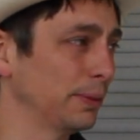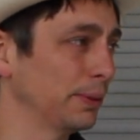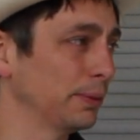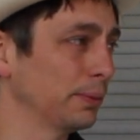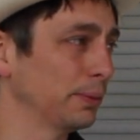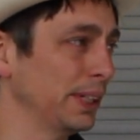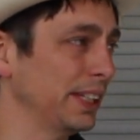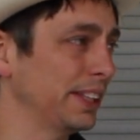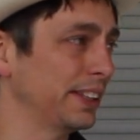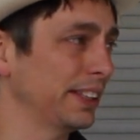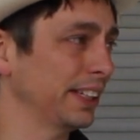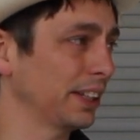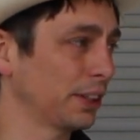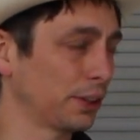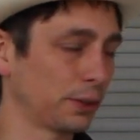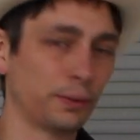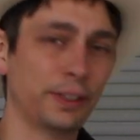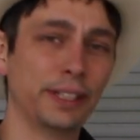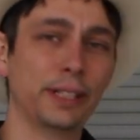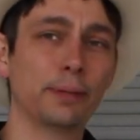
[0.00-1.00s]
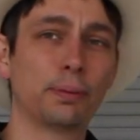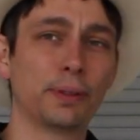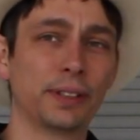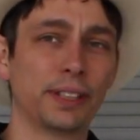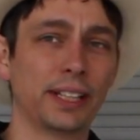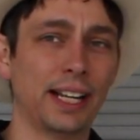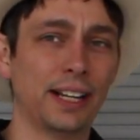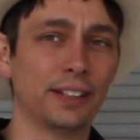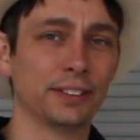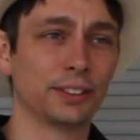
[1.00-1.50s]
but we think 3D
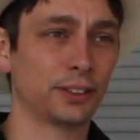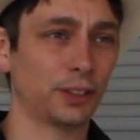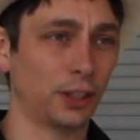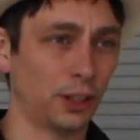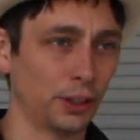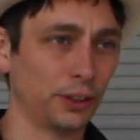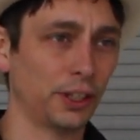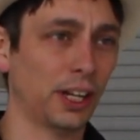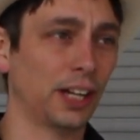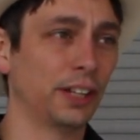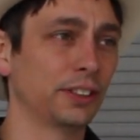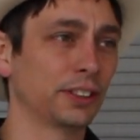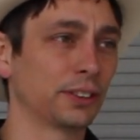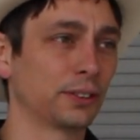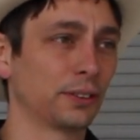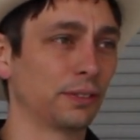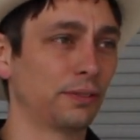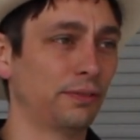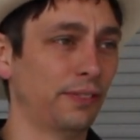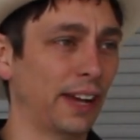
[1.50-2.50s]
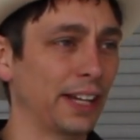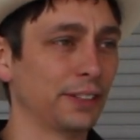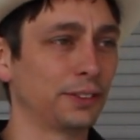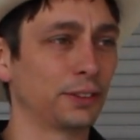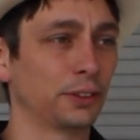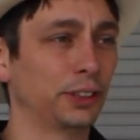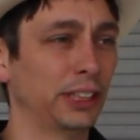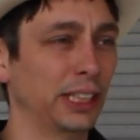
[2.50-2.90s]
printed houses are not just sort of faster,